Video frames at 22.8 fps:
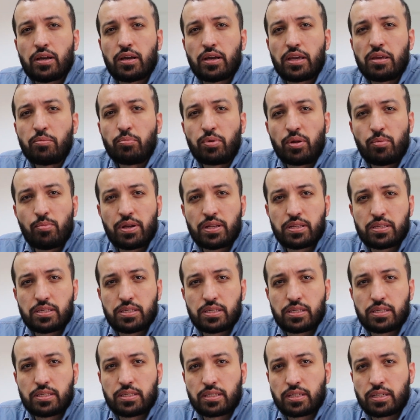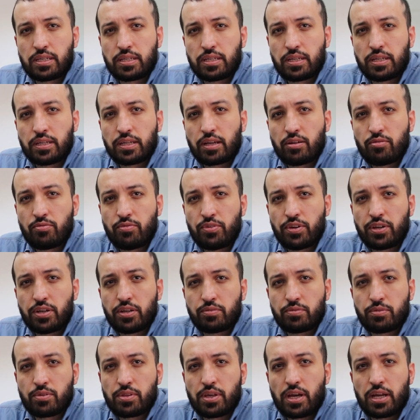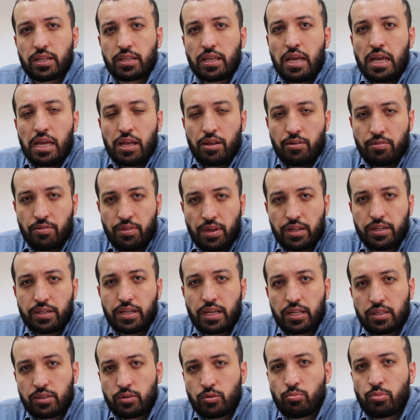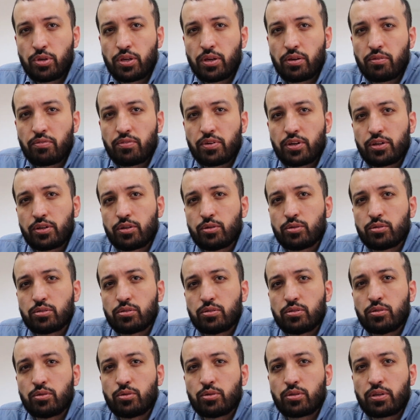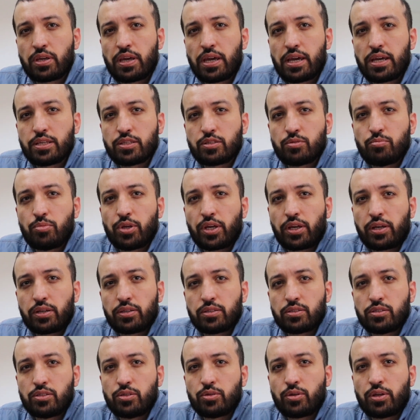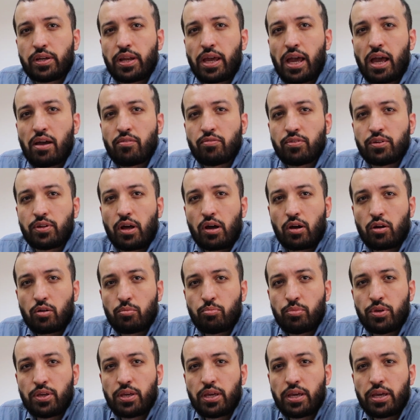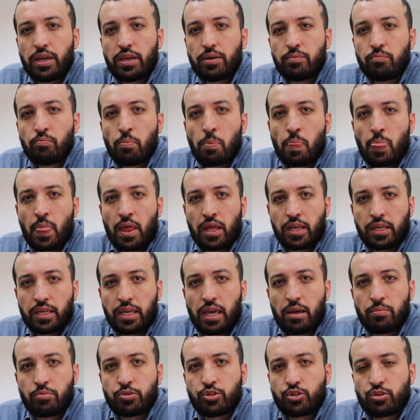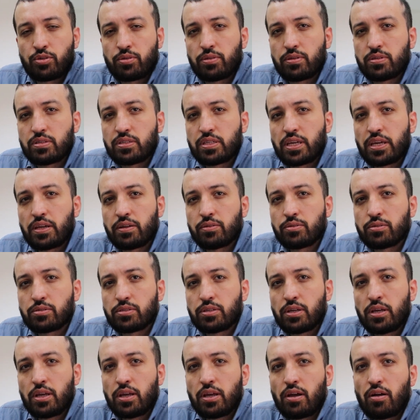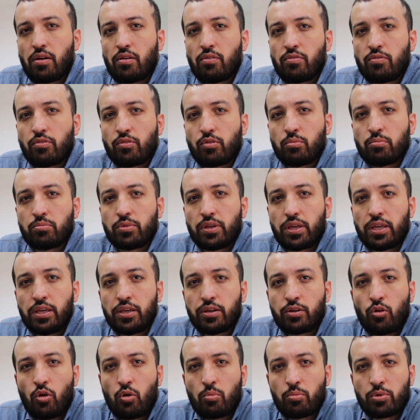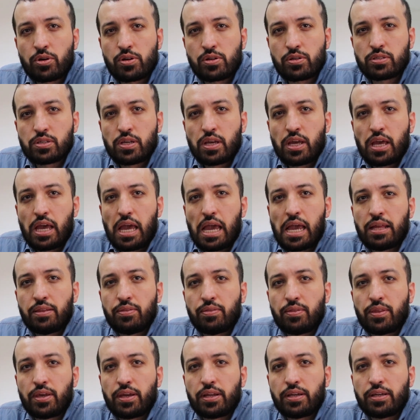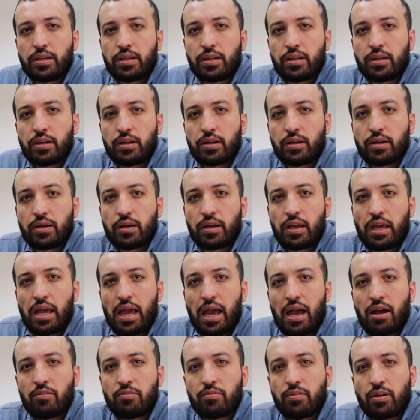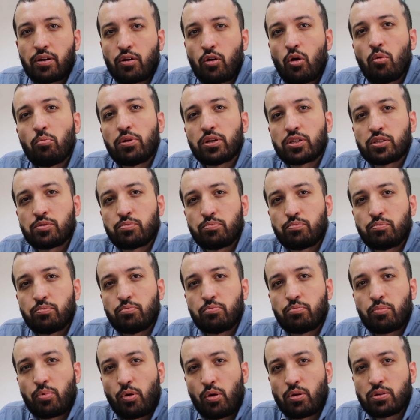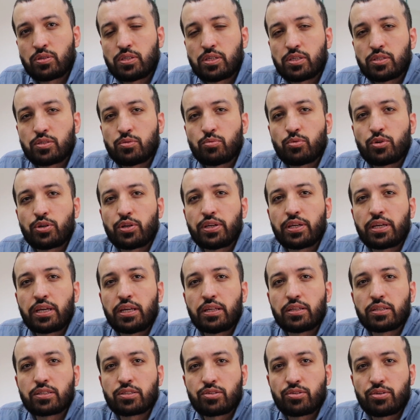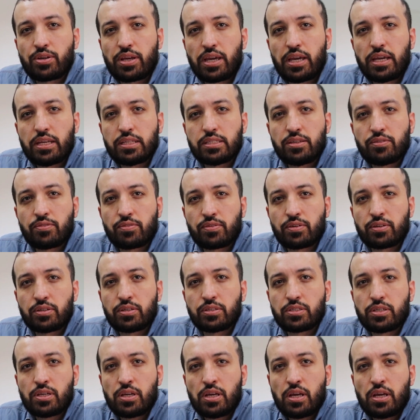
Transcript: implemented and configured for that, then that would be a very good case, because you can have an RPA capture the sales from the e-commerce, and then have a complex process where it can create different